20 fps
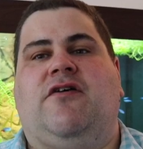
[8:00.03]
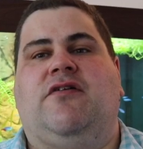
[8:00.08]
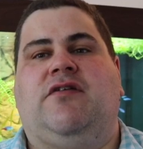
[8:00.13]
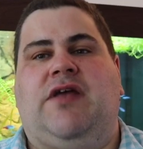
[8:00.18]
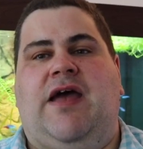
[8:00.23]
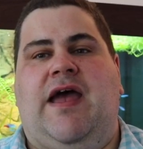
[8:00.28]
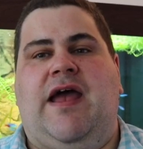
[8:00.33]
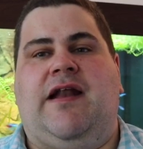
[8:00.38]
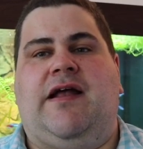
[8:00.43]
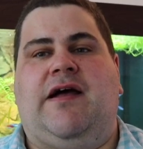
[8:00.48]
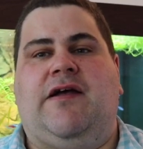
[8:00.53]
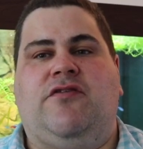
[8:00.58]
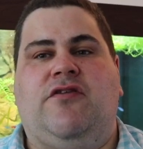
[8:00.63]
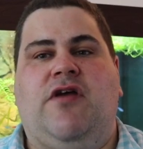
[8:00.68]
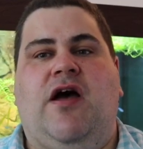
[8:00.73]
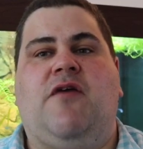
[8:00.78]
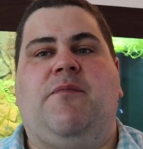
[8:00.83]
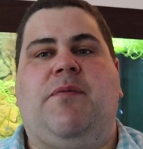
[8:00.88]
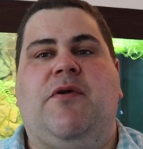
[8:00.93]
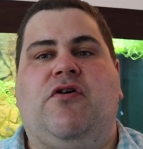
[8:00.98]
on Thailand.
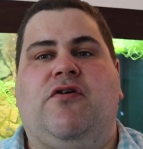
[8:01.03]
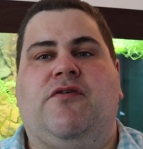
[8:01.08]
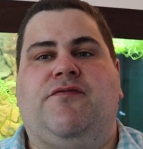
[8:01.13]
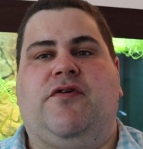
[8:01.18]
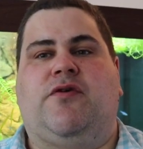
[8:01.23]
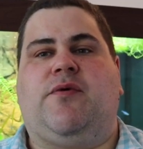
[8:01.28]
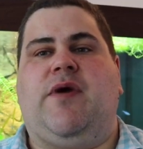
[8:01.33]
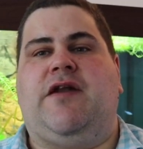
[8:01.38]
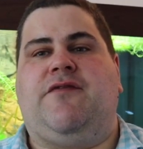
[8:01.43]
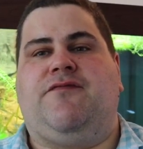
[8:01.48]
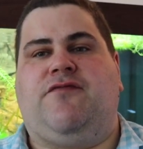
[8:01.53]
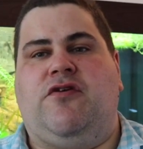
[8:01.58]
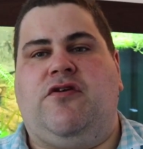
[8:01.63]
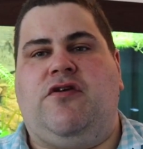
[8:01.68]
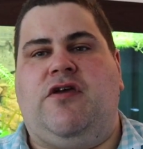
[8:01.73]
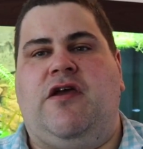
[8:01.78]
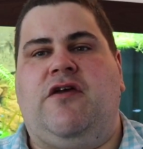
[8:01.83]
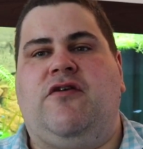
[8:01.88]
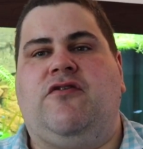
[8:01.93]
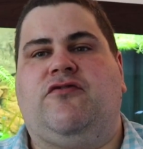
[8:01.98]
Now I've been going for quite a few
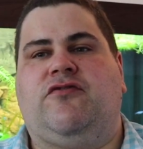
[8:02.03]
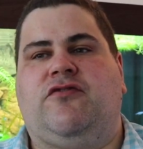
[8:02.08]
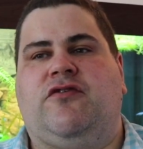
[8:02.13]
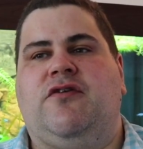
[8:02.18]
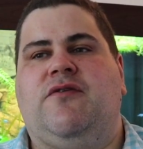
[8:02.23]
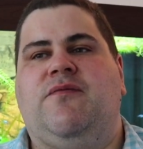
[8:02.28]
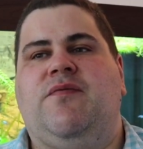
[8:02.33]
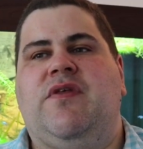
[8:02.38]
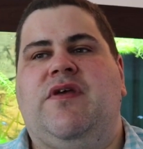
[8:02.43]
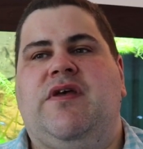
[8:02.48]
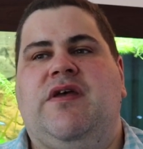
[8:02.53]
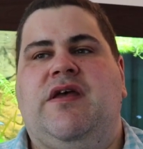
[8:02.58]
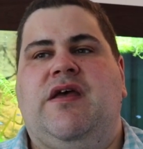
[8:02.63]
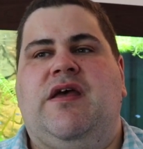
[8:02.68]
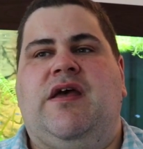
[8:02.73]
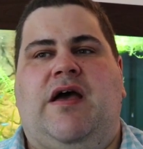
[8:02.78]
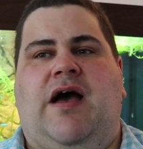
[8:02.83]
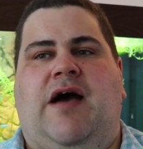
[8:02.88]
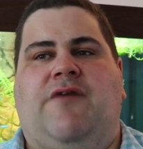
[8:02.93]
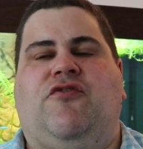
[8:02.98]
years.
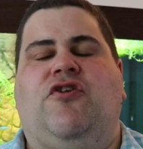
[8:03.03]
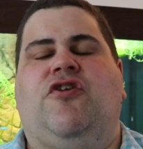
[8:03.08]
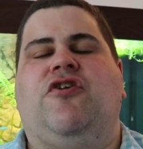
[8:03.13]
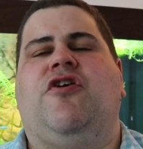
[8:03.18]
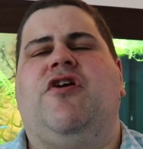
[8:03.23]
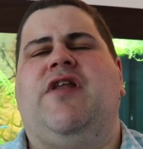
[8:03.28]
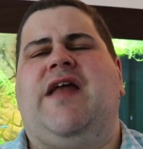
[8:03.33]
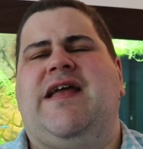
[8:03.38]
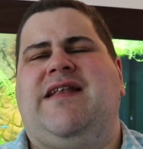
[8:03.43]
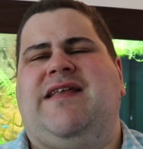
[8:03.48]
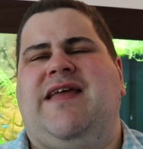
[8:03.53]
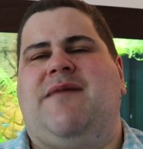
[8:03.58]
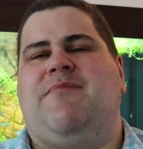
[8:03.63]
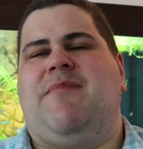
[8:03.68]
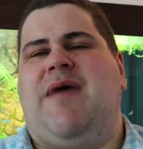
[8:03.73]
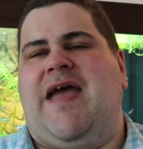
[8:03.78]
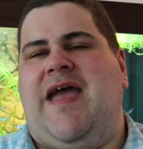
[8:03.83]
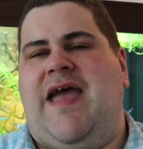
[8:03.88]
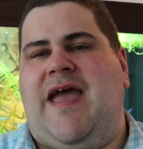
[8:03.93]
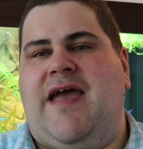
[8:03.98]
I've got a good idea in
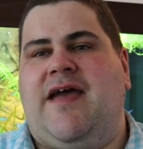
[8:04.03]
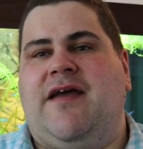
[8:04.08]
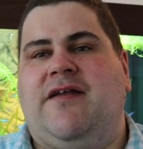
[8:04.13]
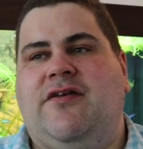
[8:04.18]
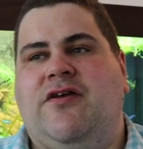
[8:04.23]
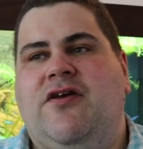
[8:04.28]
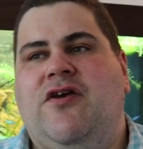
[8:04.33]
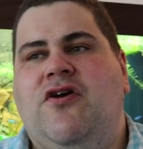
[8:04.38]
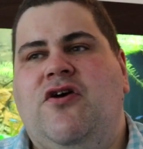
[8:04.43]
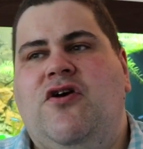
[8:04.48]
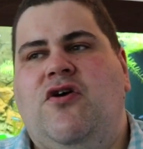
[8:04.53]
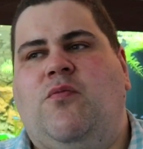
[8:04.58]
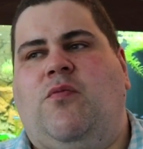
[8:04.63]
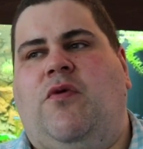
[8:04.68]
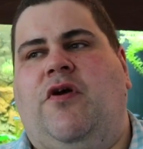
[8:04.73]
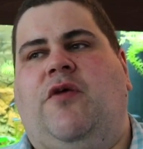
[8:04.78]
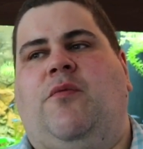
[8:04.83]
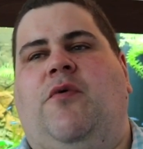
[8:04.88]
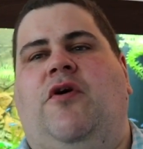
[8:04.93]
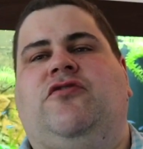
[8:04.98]
my head
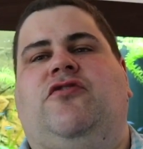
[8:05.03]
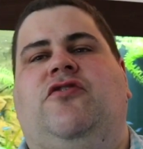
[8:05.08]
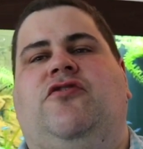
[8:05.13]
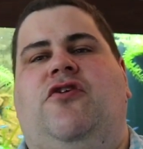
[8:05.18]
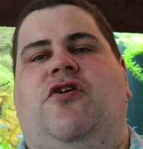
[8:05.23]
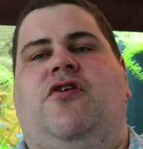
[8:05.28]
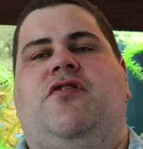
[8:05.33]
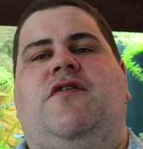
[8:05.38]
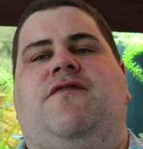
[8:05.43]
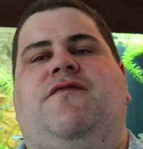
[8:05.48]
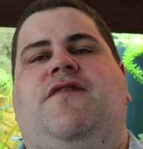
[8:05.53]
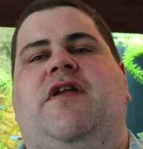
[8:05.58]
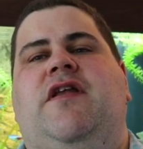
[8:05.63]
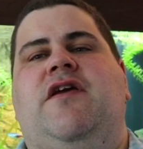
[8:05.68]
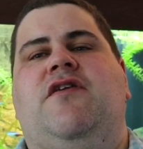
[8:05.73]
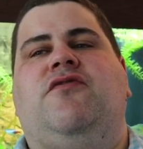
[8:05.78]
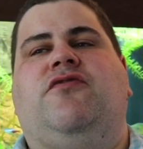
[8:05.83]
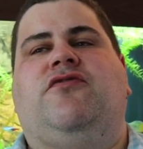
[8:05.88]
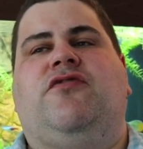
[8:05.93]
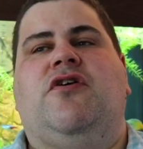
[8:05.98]
what I want to do in the
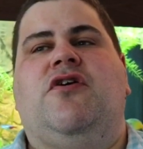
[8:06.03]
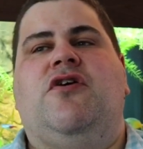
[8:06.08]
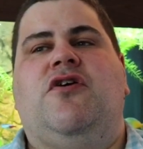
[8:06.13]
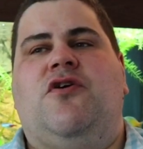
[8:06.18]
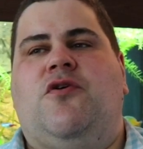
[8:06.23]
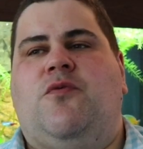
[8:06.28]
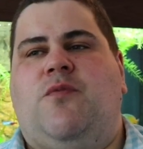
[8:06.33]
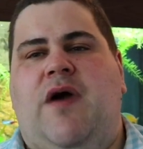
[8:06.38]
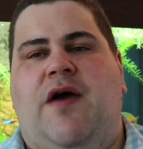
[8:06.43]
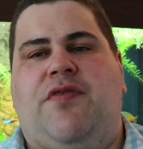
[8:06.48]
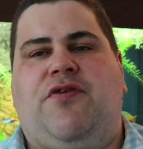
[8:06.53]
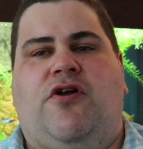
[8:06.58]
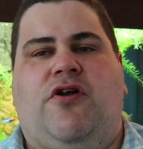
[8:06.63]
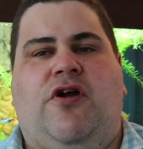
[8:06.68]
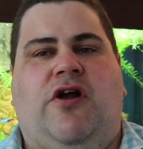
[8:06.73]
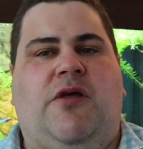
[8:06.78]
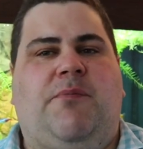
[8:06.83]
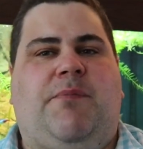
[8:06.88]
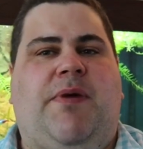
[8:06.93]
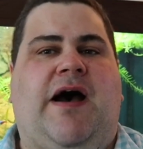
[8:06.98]
videos. Whether or
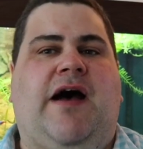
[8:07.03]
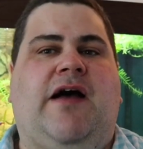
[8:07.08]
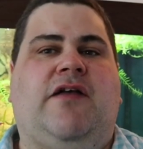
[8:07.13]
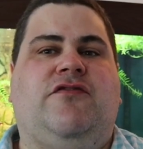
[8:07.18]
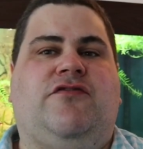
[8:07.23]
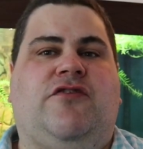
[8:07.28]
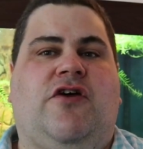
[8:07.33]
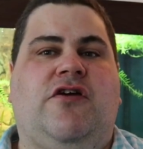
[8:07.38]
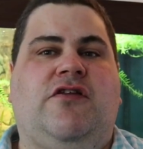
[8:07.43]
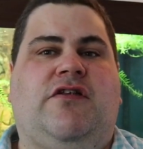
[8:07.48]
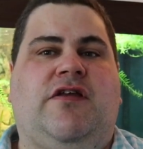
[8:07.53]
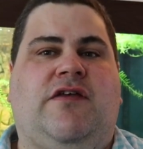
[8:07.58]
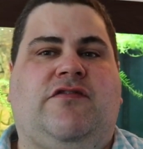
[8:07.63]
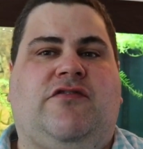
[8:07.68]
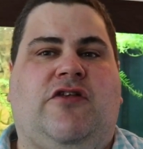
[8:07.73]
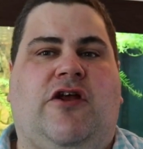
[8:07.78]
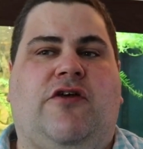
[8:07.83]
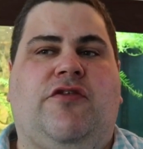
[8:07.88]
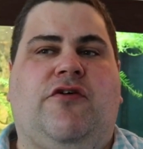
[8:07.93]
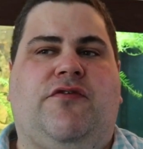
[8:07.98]
not it pans out
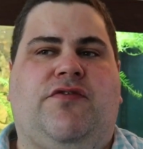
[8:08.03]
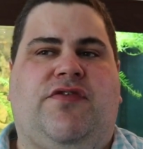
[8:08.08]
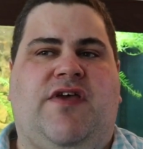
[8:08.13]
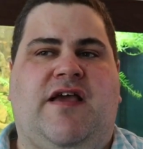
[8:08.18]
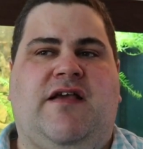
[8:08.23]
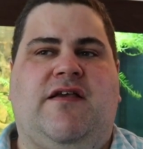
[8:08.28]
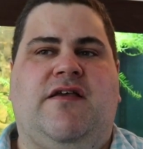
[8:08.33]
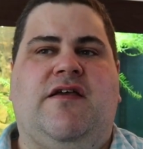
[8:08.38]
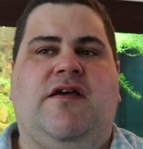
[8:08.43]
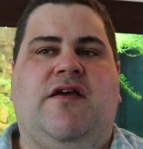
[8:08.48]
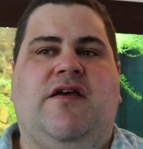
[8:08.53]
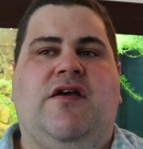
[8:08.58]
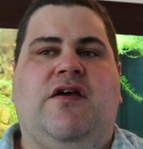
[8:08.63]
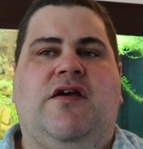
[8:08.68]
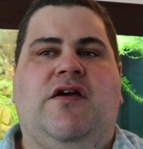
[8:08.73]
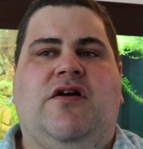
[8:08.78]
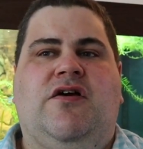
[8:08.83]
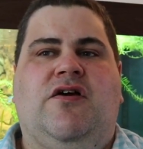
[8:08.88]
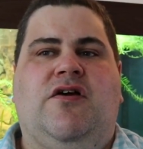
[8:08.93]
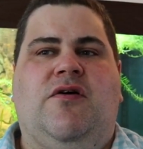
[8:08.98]
is another thing.
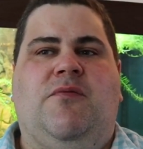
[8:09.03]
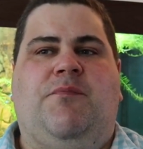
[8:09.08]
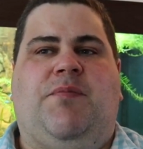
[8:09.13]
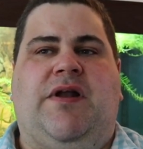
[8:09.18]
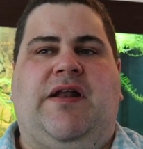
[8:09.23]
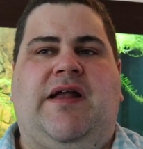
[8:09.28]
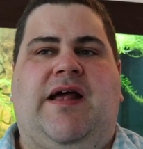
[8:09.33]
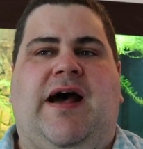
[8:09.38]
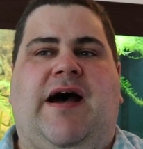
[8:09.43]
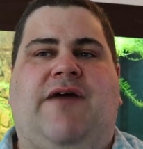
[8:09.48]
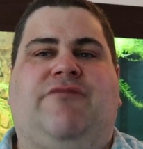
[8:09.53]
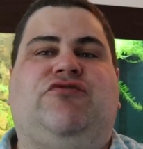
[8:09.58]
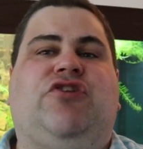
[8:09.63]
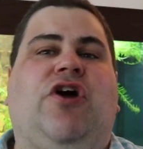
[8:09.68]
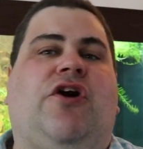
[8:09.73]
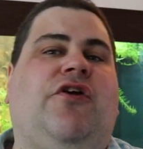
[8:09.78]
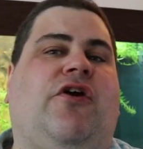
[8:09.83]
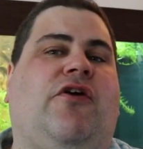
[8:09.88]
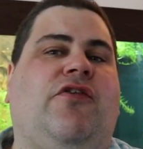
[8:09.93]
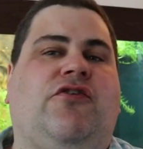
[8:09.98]
But I've
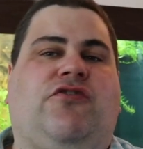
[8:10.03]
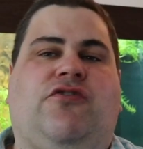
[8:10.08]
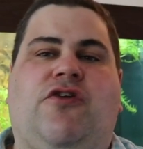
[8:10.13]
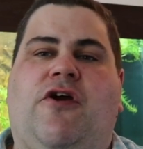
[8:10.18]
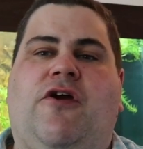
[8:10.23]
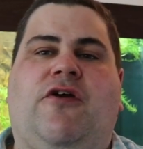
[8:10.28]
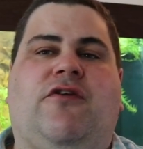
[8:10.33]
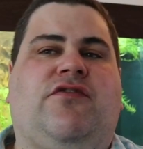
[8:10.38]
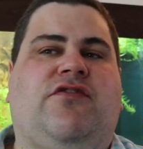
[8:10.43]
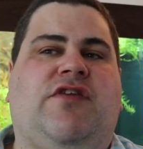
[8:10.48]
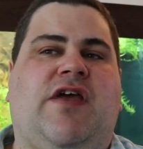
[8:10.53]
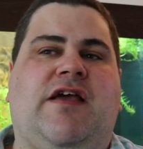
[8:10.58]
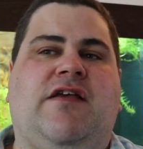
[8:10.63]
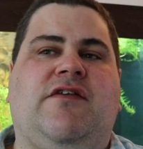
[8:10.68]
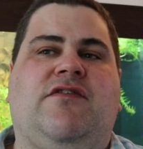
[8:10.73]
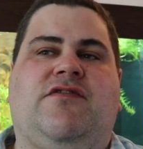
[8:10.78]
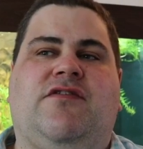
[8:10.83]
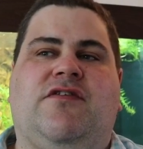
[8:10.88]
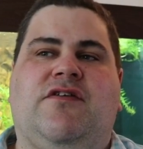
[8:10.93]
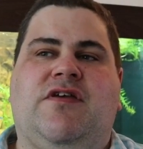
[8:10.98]
done all the tourist
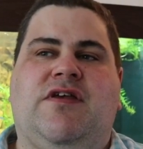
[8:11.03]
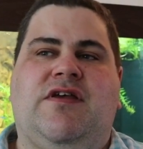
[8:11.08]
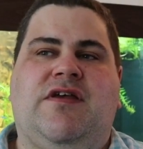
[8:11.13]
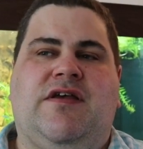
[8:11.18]
things.